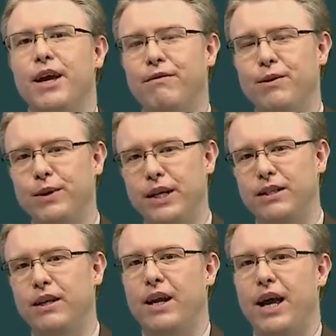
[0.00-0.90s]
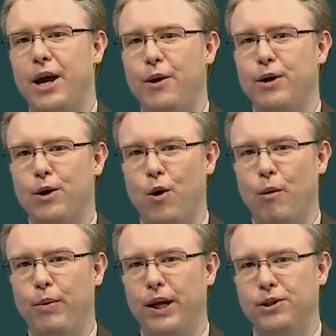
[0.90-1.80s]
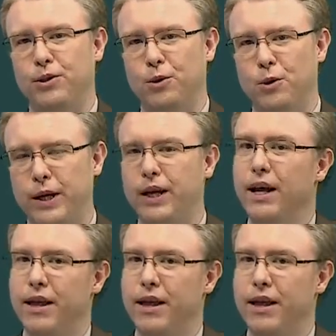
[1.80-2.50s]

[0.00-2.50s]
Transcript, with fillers: if you need to lay out a complex story,